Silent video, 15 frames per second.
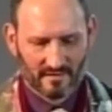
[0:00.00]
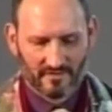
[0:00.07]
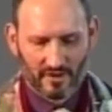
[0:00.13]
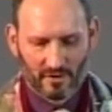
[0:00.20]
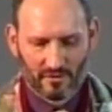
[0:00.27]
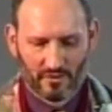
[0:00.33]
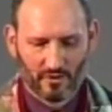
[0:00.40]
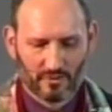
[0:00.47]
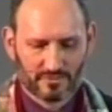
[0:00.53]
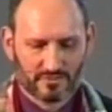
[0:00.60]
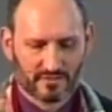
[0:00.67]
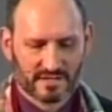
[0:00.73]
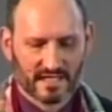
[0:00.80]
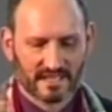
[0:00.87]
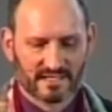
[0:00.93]
There are those
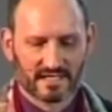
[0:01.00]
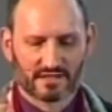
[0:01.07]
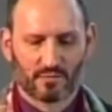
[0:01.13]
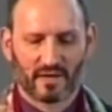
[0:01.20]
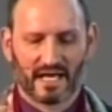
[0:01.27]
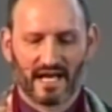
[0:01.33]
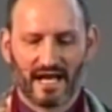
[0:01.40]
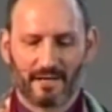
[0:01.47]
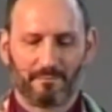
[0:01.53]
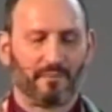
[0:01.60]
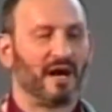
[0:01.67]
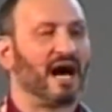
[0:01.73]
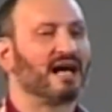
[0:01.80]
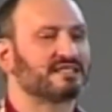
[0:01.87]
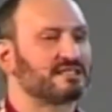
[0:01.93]
who say, since we cannot
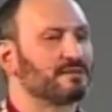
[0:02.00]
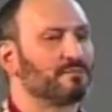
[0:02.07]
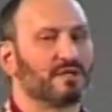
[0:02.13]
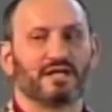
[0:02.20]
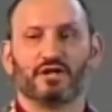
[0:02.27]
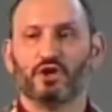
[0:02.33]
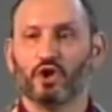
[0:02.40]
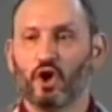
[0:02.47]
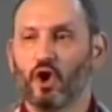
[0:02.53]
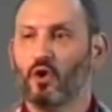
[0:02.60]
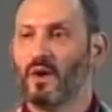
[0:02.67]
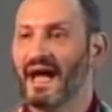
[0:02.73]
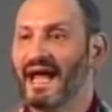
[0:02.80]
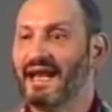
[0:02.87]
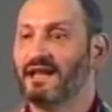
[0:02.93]
possibly
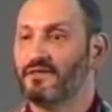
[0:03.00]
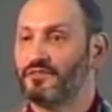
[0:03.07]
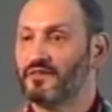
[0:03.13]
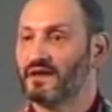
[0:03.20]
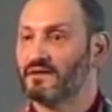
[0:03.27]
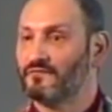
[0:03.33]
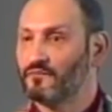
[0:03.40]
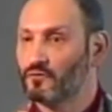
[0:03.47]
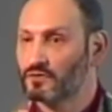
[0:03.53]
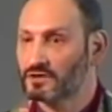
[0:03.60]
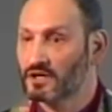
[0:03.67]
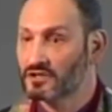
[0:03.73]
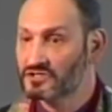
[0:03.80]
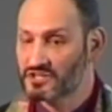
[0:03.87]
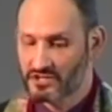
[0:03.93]
know anything
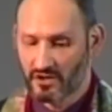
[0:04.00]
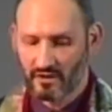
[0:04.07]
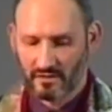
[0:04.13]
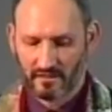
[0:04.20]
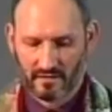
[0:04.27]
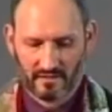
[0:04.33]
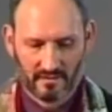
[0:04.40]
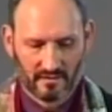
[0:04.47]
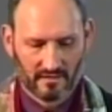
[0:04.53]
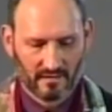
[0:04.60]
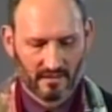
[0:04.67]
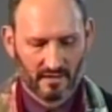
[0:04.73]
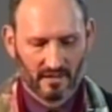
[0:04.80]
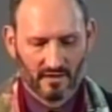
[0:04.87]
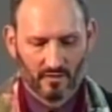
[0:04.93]
for
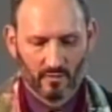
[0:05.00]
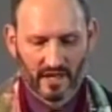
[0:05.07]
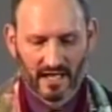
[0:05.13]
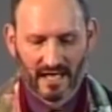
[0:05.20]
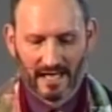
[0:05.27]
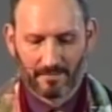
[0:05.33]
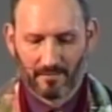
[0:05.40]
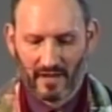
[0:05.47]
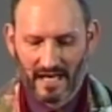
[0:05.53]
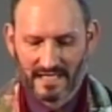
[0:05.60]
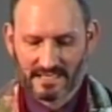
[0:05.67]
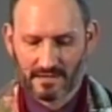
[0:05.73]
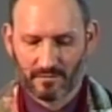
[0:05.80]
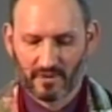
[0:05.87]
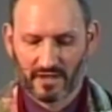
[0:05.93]
certain, we cannot
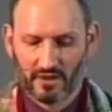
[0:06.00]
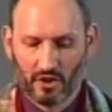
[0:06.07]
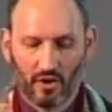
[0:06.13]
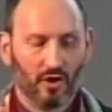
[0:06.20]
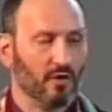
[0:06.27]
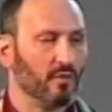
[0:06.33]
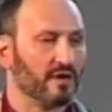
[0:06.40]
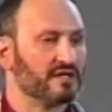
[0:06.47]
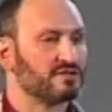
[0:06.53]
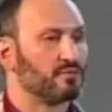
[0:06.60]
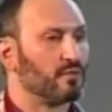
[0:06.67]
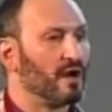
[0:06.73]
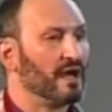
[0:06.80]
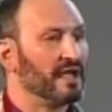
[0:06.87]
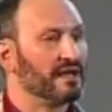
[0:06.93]
possibly know what is
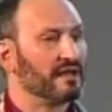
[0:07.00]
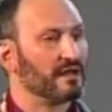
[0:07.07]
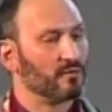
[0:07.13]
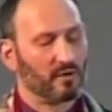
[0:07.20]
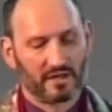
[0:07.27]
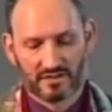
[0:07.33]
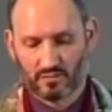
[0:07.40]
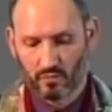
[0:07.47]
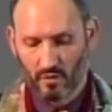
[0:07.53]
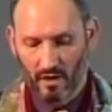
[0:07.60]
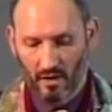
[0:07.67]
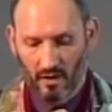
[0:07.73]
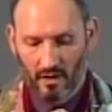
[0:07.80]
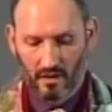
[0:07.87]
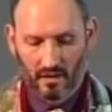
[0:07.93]
right and what is
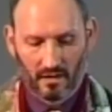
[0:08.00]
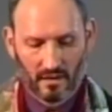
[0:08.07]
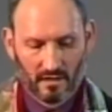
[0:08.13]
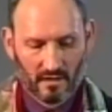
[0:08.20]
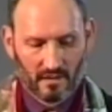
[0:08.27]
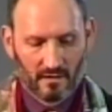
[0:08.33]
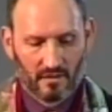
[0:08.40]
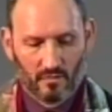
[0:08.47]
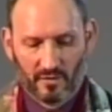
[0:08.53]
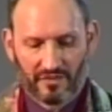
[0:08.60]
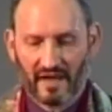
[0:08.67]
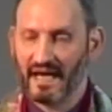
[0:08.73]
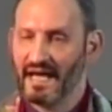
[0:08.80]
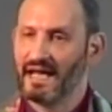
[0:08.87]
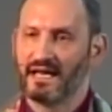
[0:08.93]
wrong
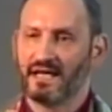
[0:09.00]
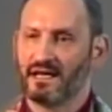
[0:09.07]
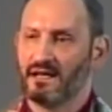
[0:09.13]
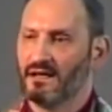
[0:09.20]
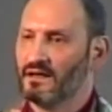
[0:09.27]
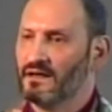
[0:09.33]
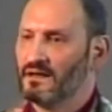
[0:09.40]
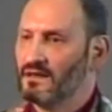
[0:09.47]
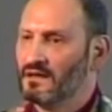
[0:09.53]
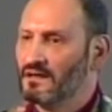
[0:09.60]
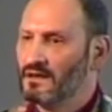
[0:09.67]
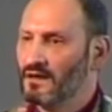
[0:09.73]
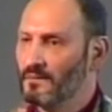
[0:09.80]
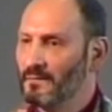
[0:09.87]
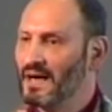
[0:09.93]
with any
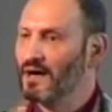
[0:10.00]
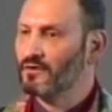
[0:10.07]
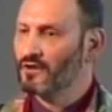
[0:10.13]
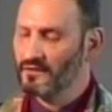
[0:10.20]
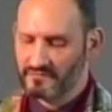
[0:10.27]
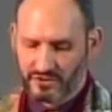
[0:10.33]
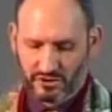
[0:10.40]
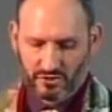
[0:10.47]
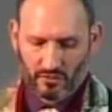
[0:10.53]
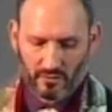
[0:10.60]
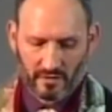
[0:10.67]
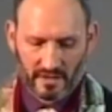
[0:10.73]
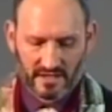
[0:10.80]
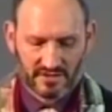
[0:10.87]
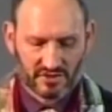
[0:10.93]
amount of
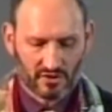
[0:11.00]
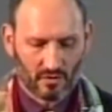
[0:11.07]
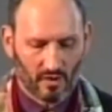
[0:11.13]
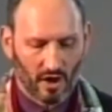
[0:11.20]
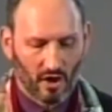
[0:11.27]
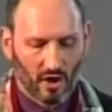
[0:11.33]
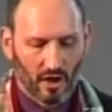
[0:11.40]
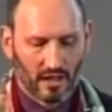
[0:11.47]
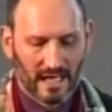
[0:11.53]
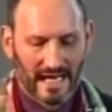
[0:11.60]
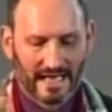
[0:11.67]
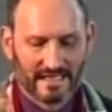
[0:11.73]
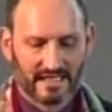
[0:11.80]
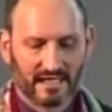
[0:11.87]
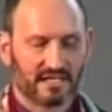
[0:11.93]
surety, so all
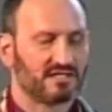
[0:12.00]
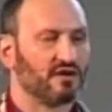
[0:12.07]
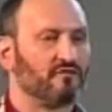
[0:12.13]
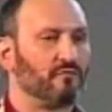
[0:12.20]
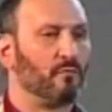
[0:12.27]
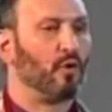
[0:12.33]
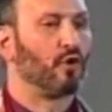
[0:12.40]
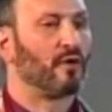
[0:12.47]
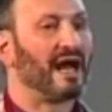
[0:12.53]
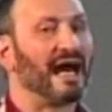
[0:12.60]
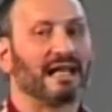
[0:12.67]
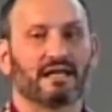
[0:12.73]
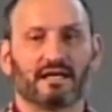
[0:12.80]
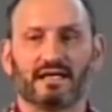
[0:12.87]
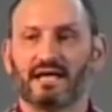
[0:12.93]
ideas of
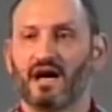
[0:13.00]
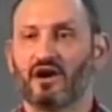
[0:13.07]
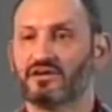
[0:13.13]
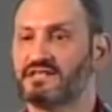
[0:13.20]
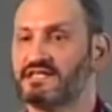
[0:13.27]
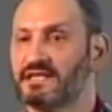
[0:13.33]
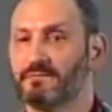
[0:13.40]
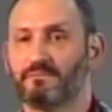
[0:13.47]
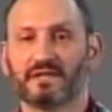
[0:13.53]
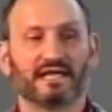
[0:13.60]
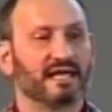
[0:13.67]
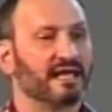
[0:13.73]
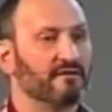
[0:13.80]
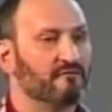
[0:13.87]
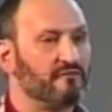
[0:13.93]
morality are
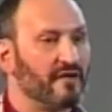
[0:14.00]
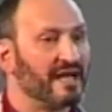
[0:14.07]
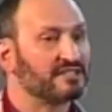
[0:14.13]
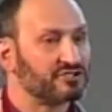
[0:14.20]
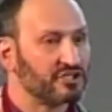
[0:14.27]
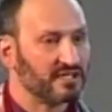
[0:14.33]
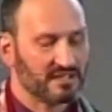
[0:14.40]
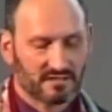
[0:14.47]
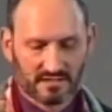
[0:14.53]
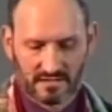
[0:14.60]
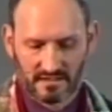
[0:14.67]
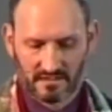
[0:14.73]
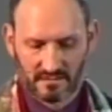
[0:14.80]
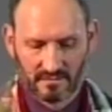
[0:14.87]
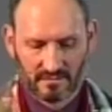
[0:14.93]
simply
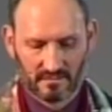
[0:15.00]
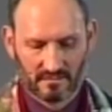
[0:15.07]
inventions.